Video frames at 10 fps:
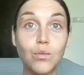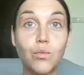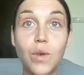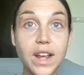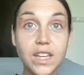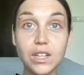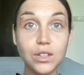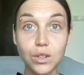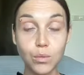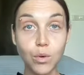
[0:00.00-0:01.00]

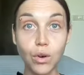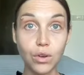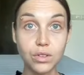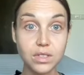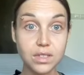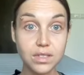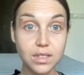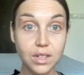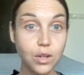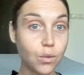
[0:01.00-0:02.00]
regular world
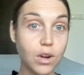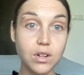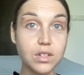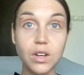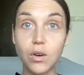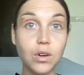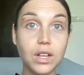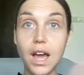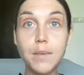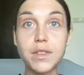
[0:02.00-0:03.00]
who are, you know,
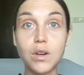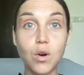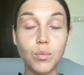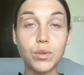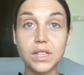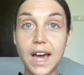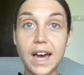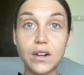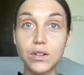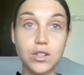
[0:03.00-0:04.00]
climbing the corporate
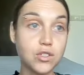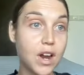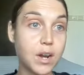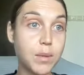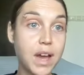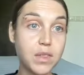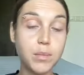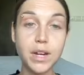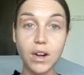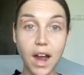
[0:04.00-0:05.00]
ladder or trying to buy the
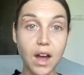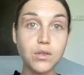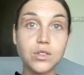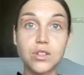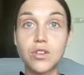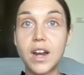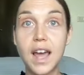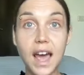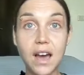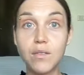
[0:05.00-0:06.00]
bigger house or trying to
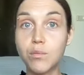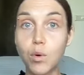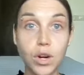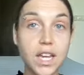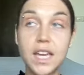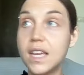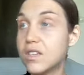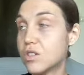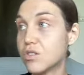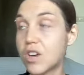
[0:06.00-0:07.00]
have more
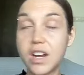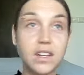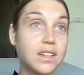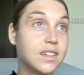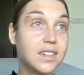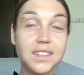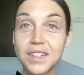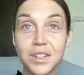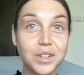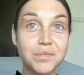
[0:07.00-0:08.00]
kids or trying to,
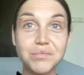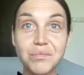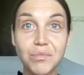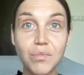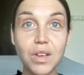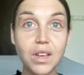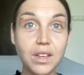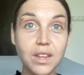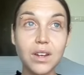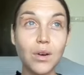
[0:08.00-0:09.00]

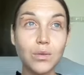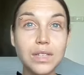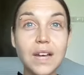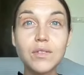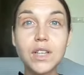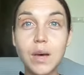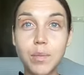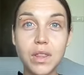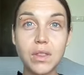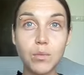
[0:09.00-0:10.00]
you know, level up
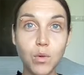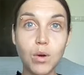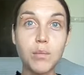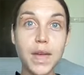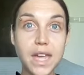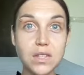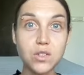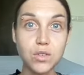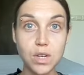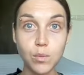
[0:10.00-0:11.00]
in the more
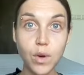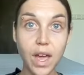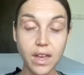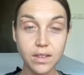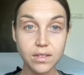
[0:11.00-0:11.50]
mainstream way.